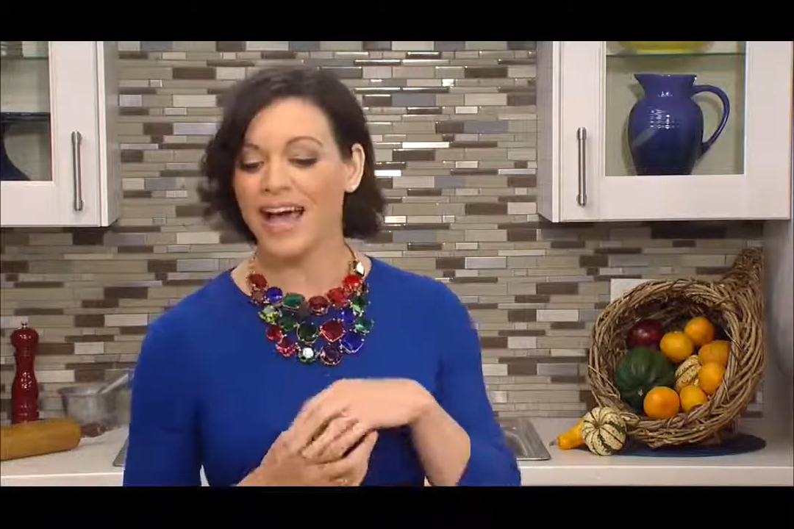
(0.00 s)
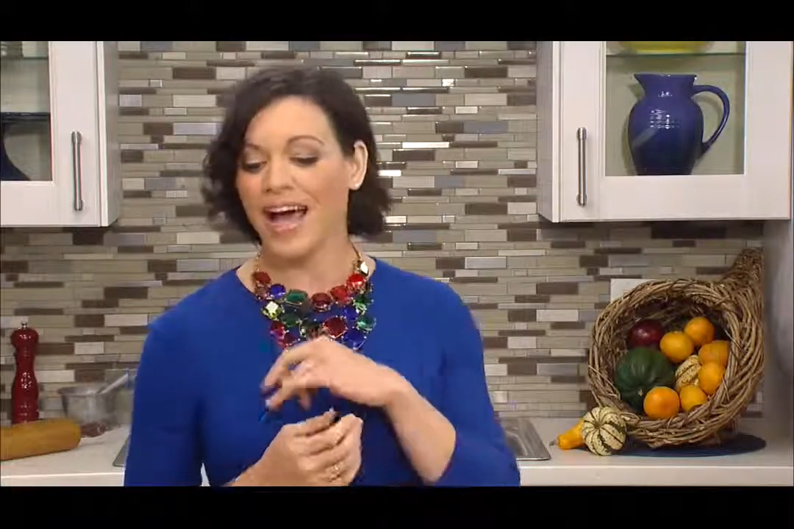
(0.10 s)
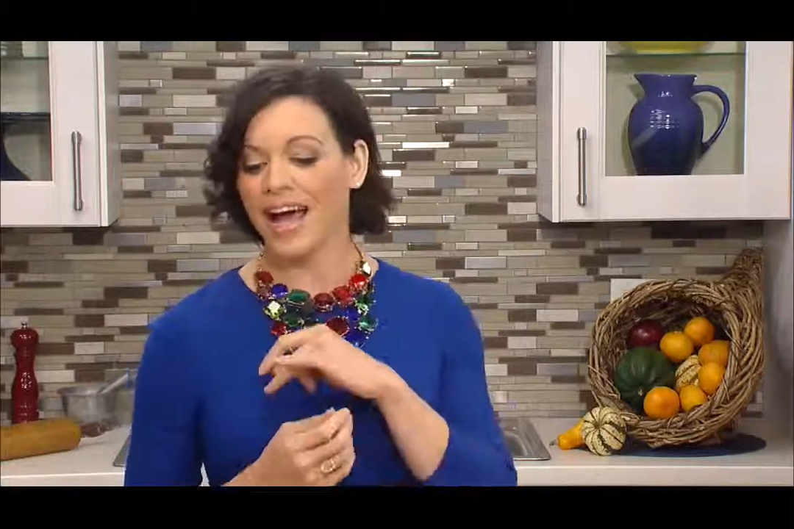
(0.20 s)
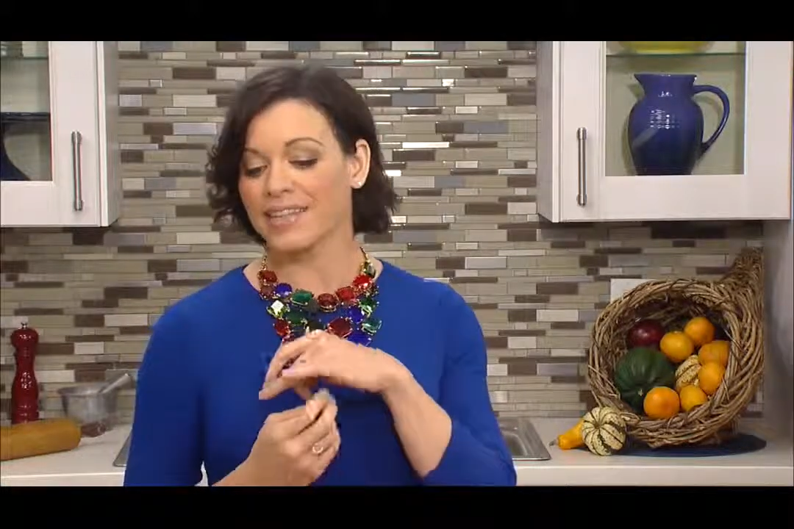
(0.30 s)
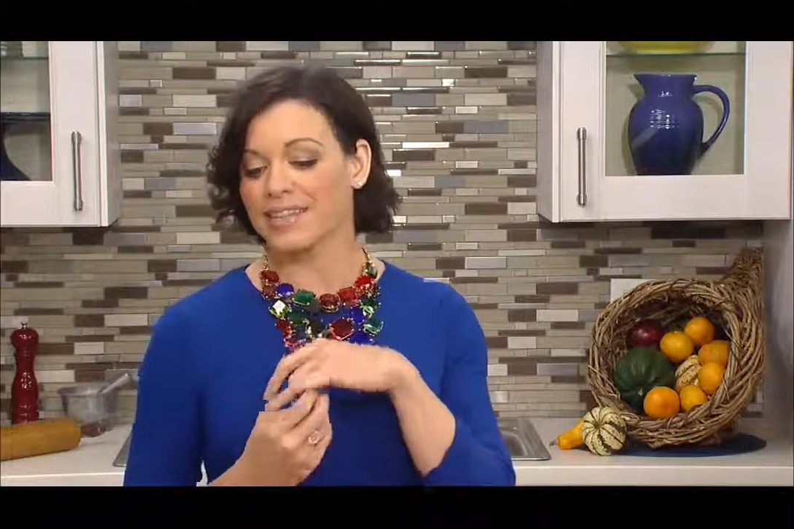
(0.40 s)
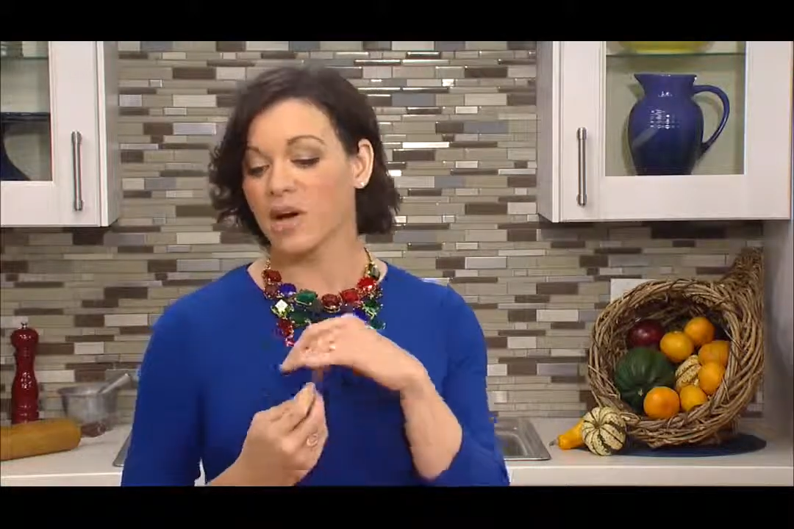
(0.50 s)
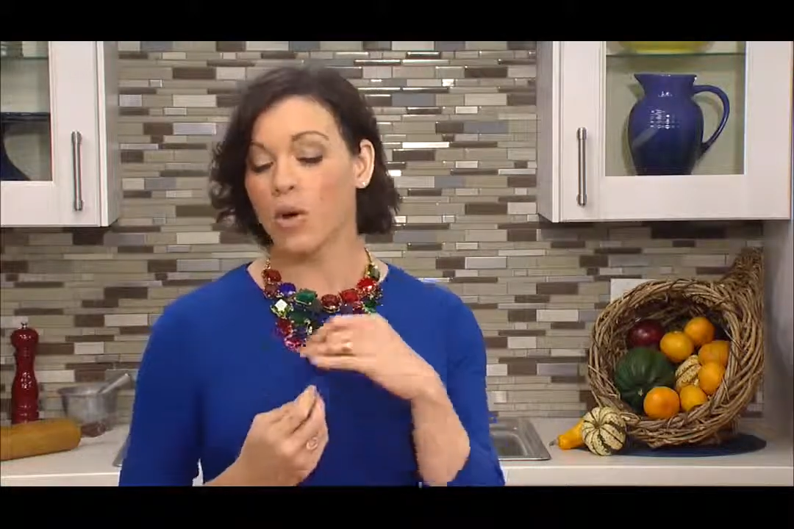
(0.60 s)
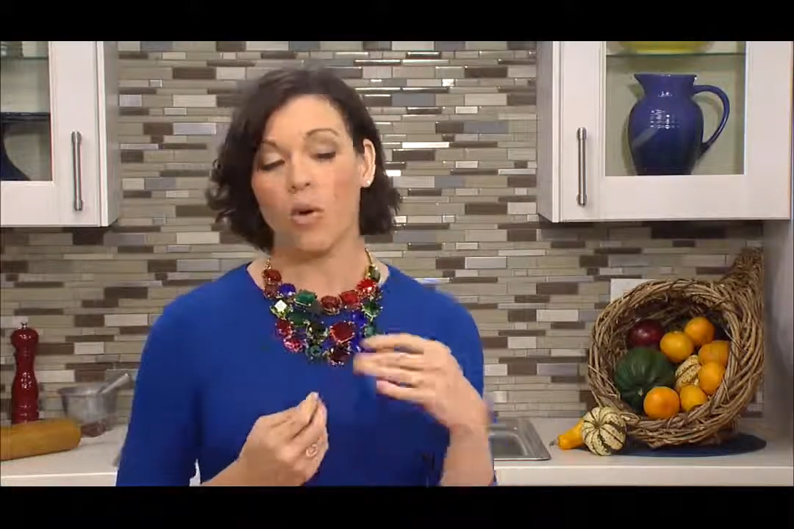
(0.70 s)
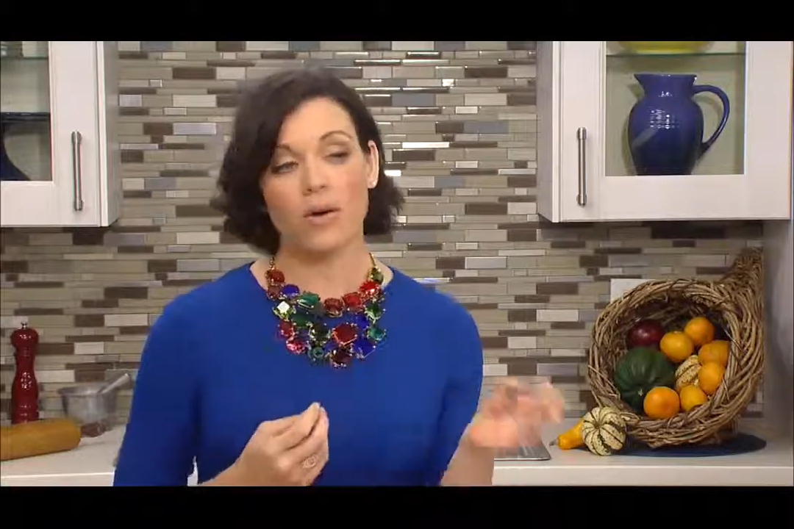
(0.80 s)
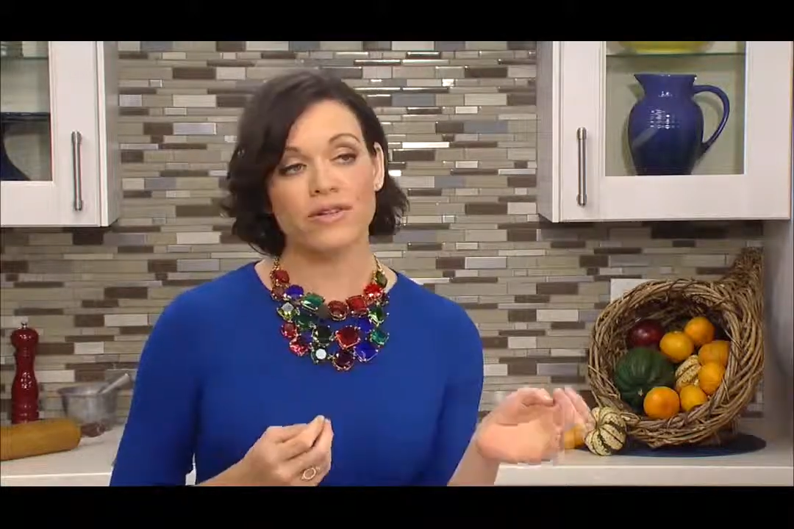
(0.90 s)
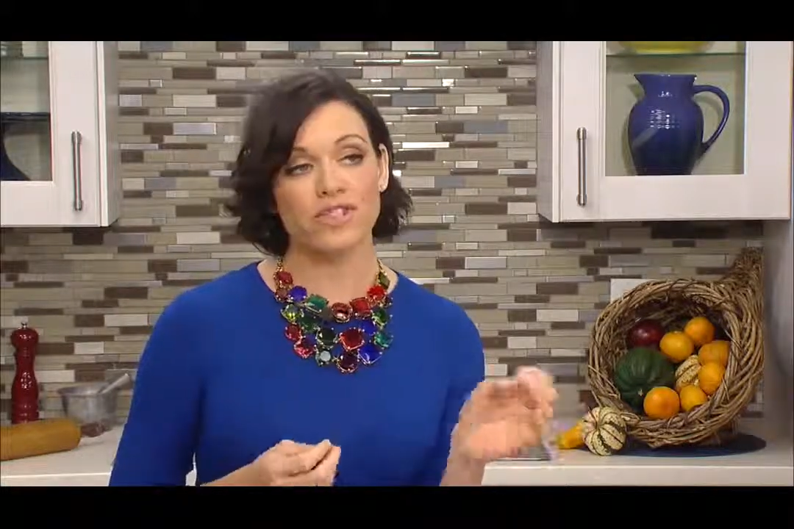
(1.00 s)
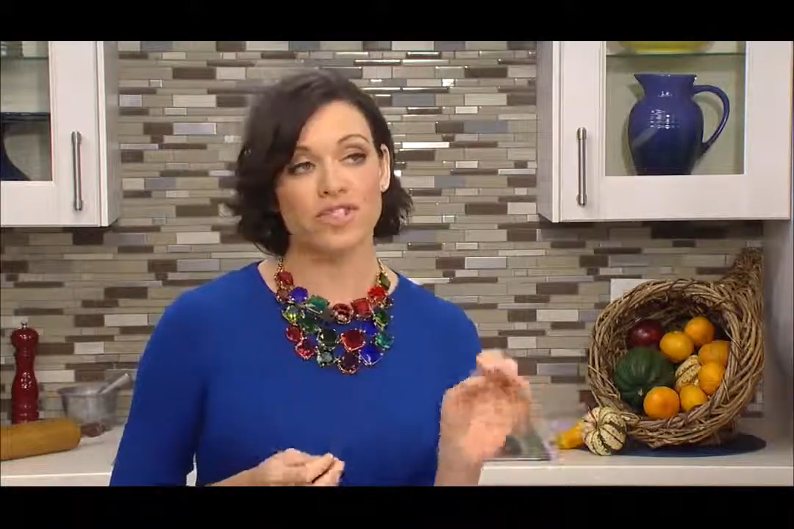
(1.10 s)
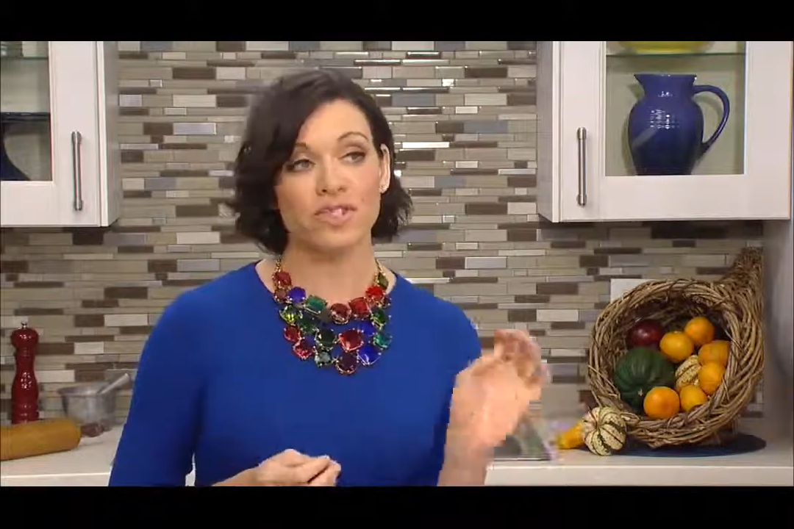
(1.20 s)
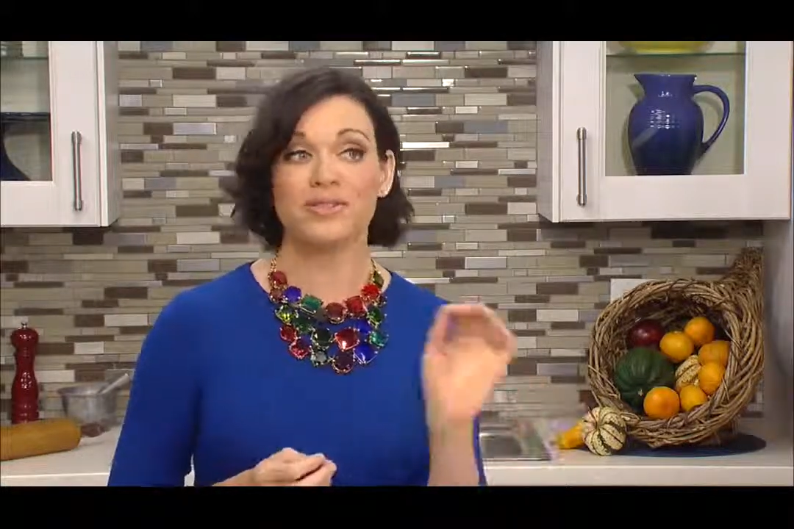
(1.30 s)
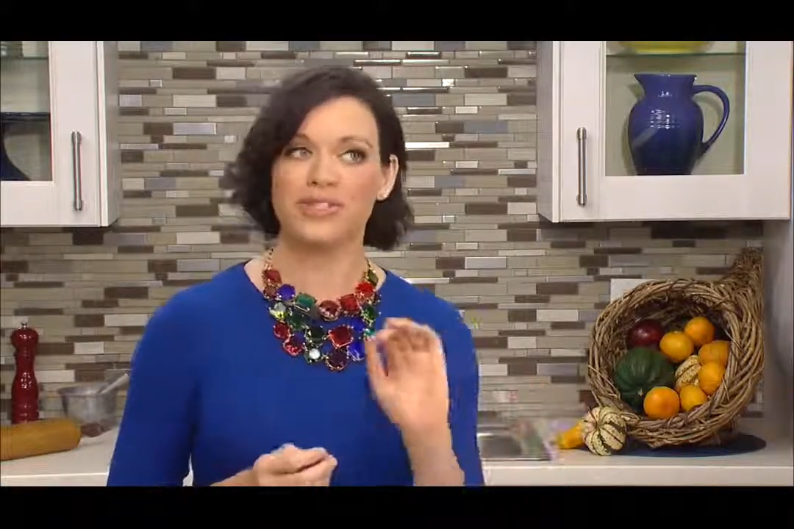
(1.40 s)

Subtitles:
has orange juice